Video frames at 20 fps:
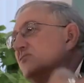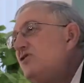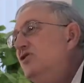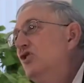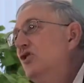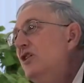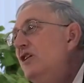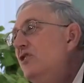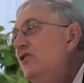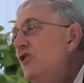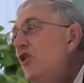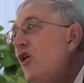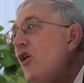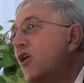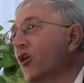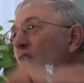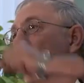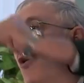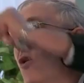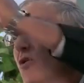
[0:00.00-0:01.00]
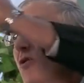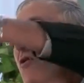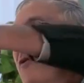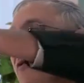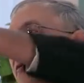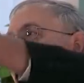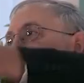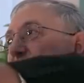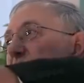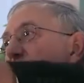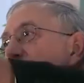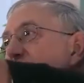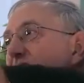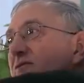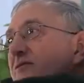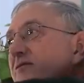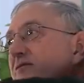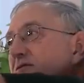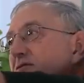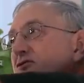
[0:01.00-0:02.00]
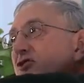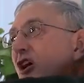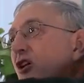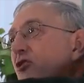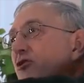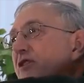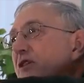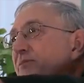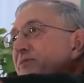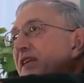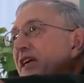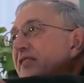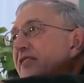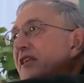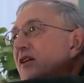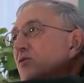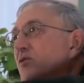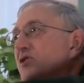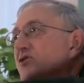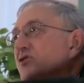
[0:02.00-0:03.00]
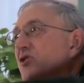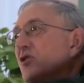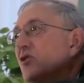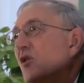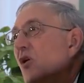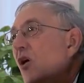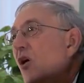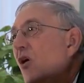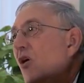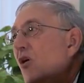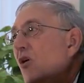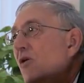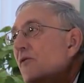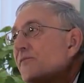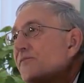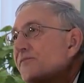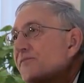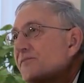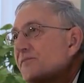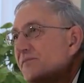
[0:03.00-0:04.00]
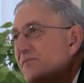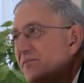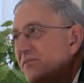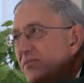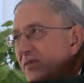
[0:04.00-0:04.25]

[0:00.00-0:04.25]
took a law, or told them that there was a law